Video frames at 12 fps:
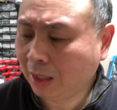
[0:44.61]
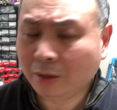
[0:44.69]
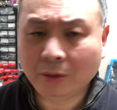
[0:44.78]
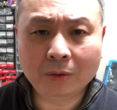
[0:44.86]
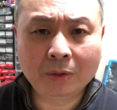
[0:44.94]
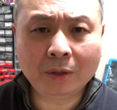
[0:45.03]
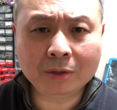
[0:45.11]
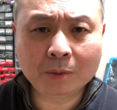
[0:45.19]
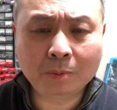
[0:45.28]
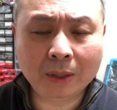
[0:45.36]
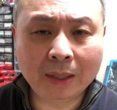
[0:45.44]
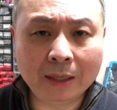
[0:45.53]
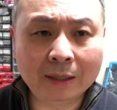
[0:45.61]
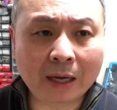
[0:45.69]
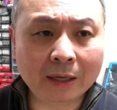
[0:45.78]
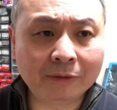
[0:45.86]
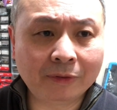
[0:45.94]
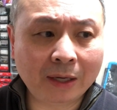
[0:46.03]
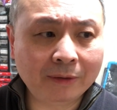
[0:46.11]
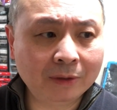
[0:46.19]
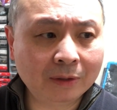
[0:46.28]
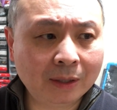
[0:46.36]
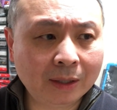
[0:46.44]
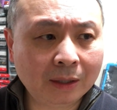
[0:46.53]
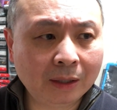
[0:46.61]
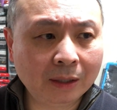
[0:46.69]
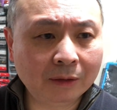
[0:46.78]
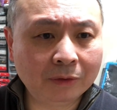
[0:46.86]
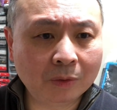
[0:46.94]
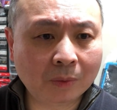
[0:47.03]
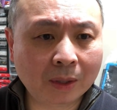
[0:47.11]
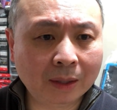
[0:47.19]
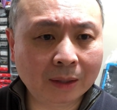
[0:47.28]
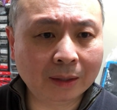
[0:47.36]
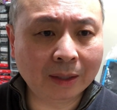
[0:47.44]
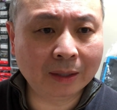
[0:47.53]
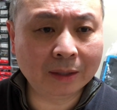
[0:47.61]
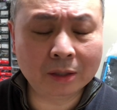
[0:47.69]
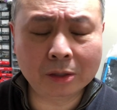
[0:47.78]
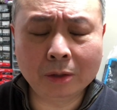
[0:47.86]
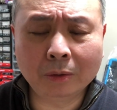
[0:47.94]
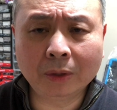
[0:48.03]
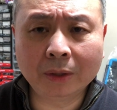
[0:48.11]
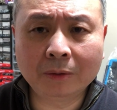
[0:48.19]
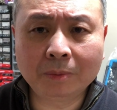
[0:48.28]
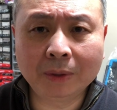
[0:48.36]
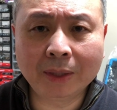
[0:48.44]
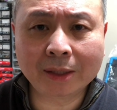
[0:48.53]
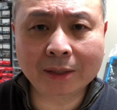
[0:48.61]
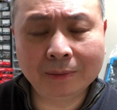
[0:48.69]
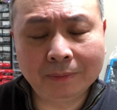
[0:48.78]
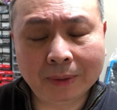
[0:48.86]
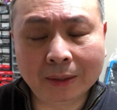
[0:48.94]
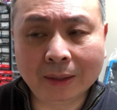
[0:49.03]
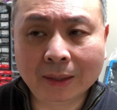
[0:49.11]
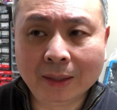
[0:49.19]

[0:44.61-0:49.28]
You could also put an N95 under there if you want an additional layer of protection, but